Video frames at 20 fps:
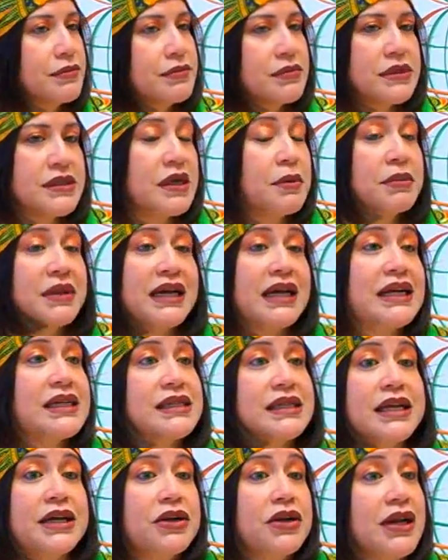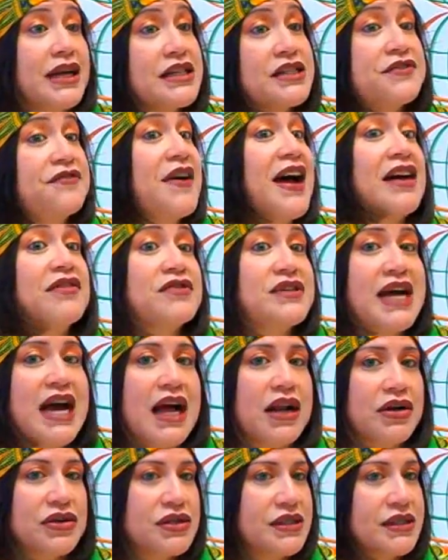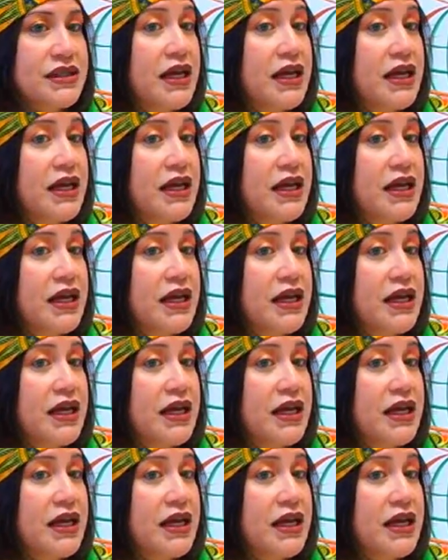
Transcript: something as little as $5